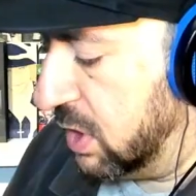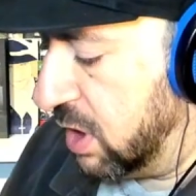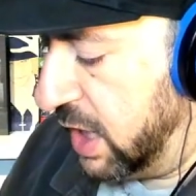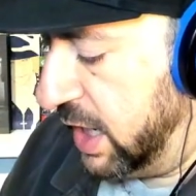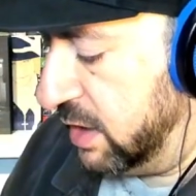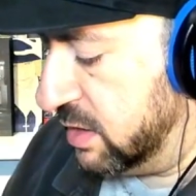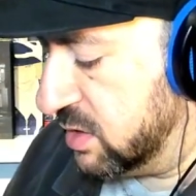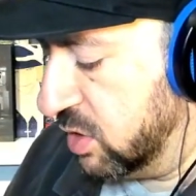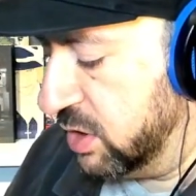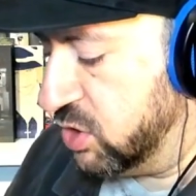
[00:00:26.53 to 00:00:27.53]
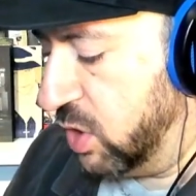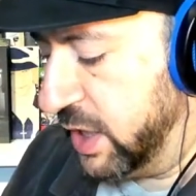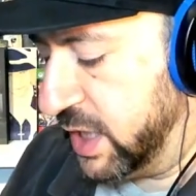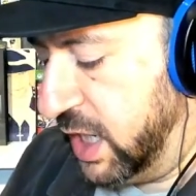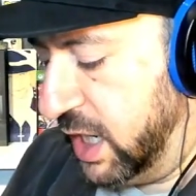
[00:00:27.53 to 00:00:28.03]
All right, so the
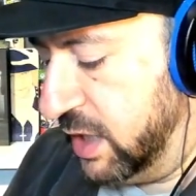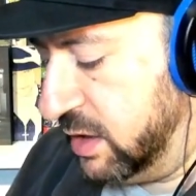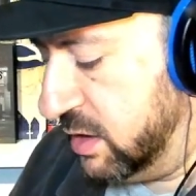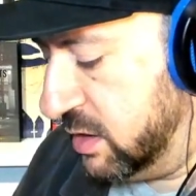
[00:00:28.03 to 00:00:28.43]
Joy-Con.